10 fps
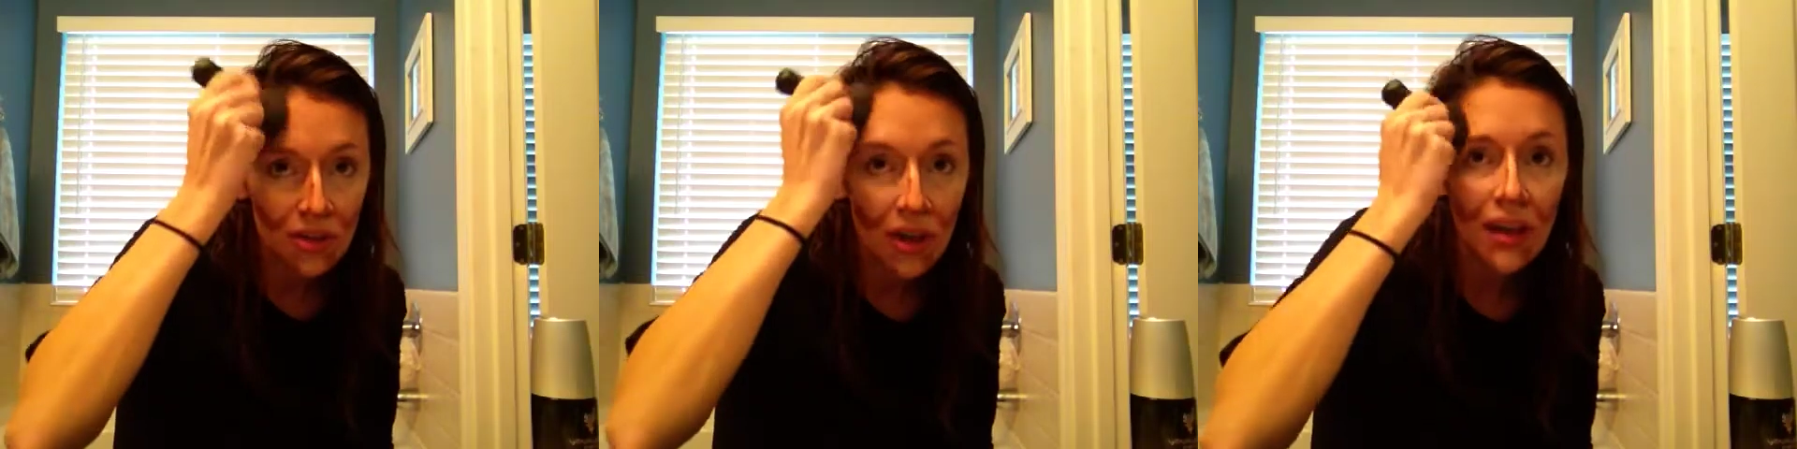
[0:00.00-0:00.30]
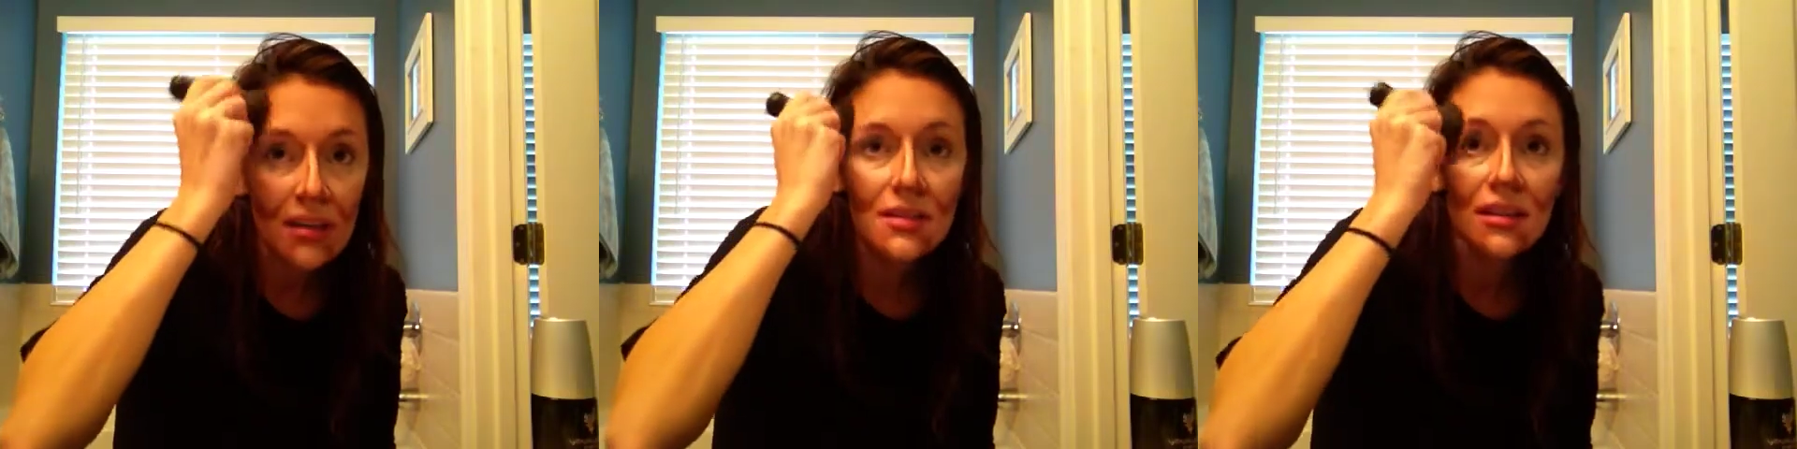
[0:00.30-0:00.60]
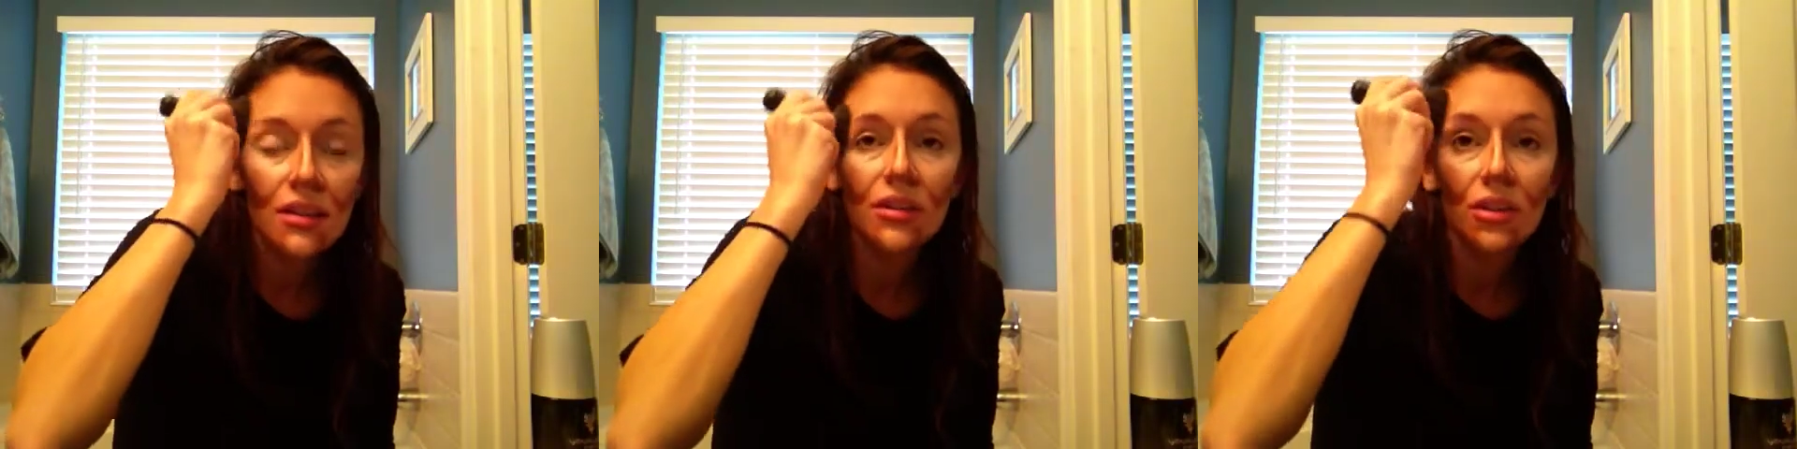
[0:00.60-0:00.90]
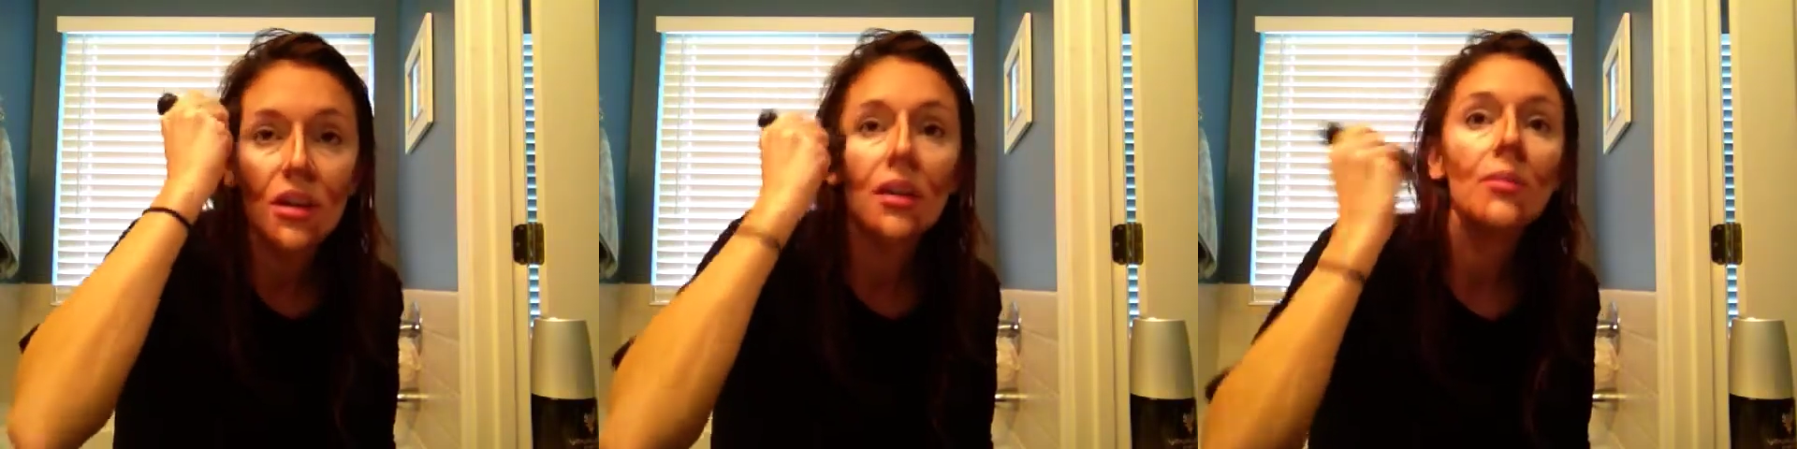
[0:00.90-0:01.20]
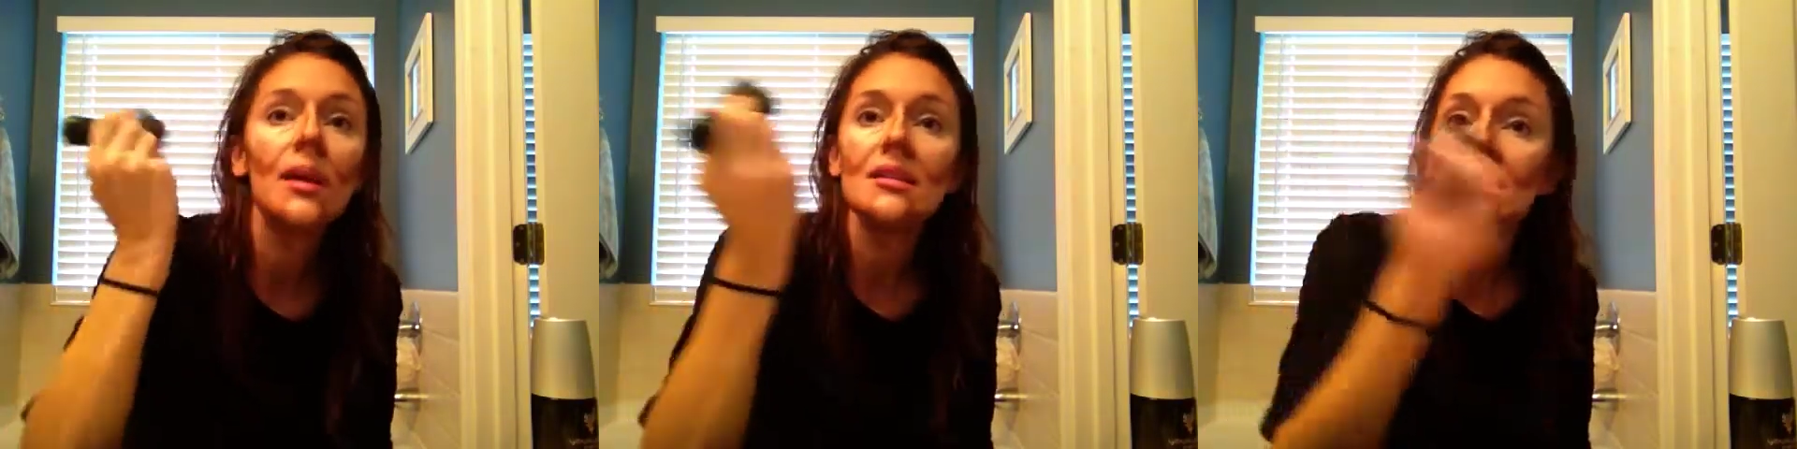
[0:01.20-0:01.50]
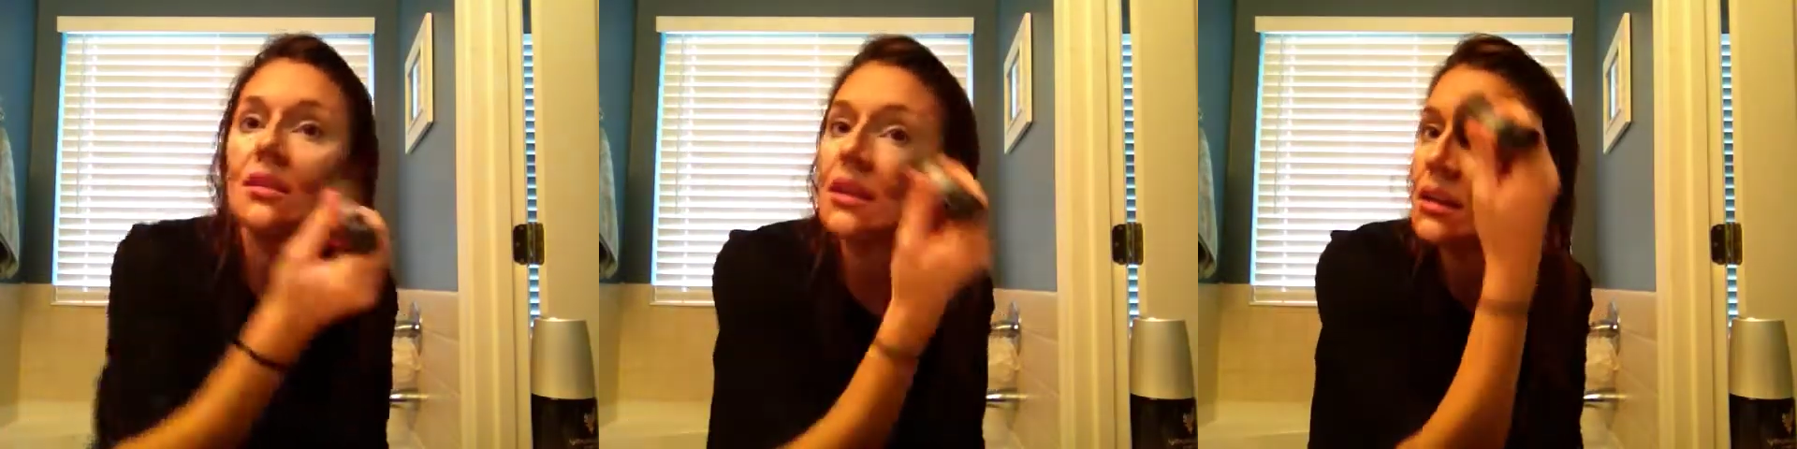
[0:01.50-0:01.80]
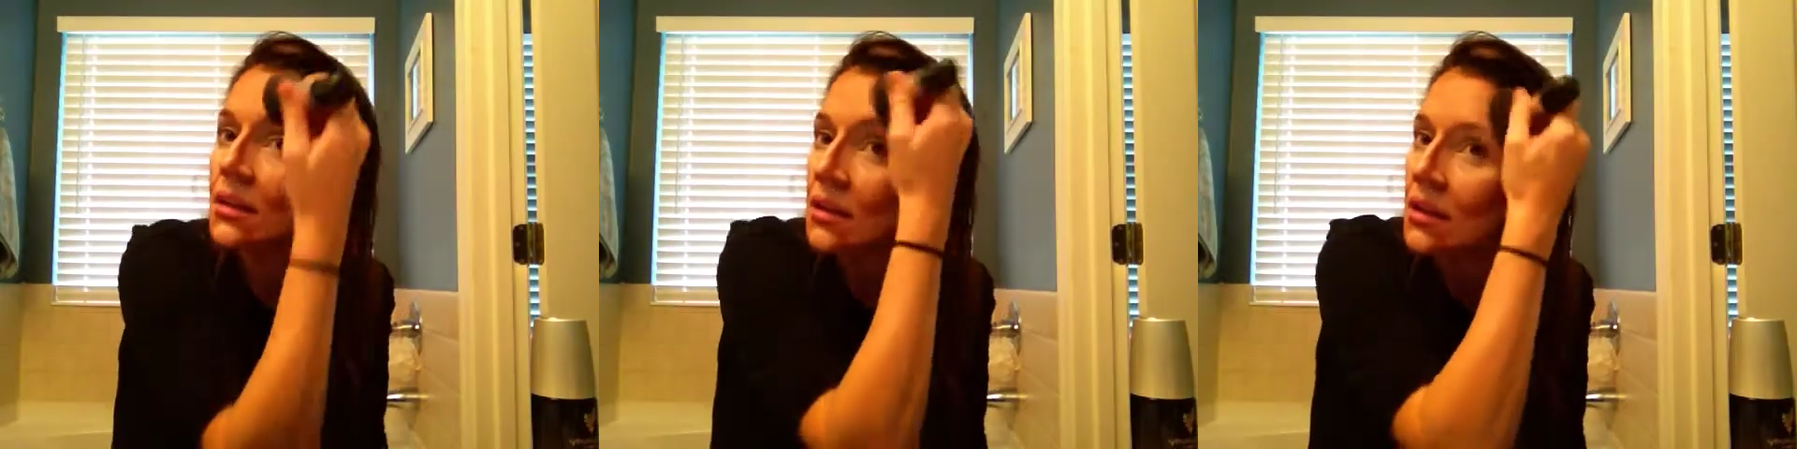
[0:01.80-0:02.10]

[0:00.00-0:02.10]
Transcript: your hands and you're going to basically